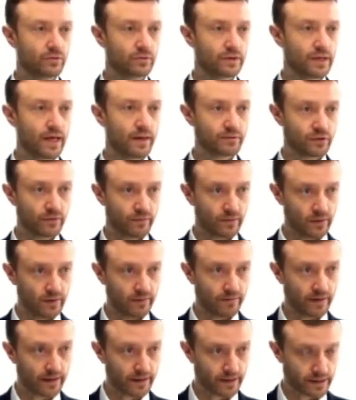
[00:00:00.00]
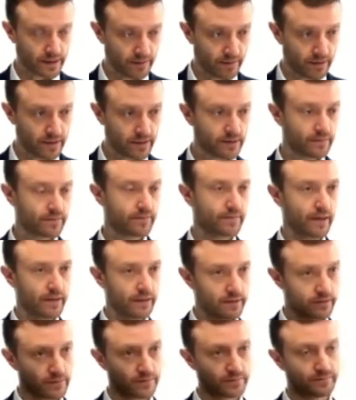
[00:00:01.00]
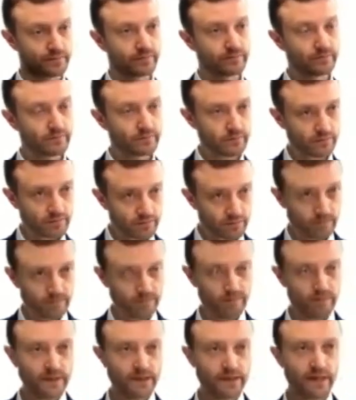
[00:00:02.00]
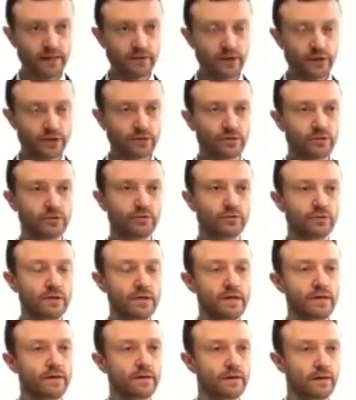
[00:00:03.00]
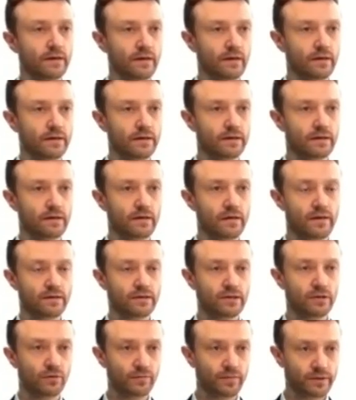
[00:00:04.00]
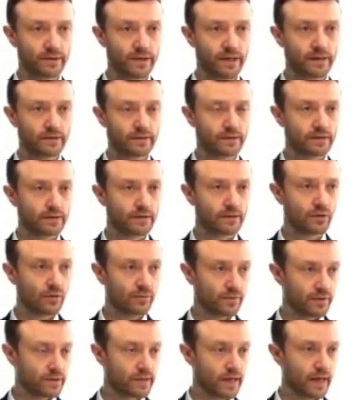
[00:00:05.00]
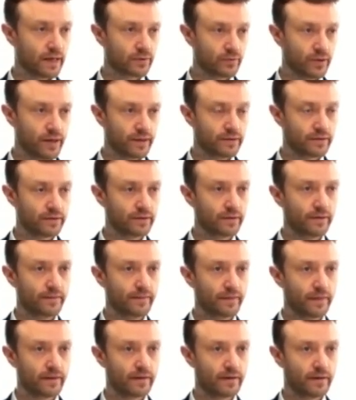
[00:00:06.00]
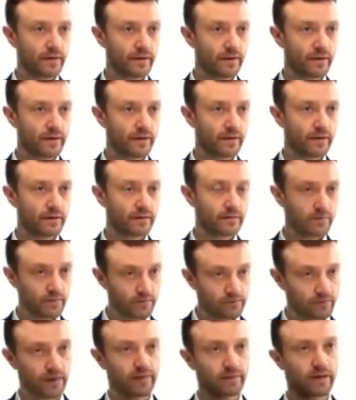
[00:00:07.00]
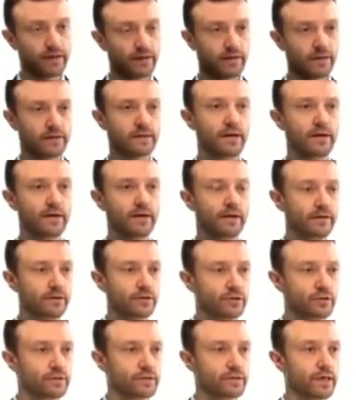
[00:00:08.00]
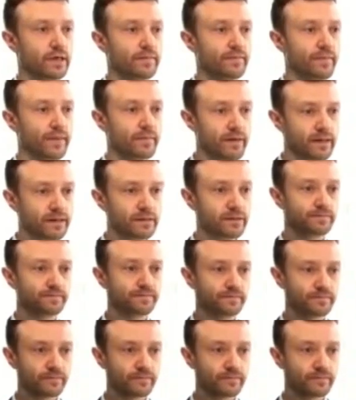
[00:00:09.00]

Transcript: types of qualifying activities and be subject to the 0% corporate tax rate, provided that other conditions are met.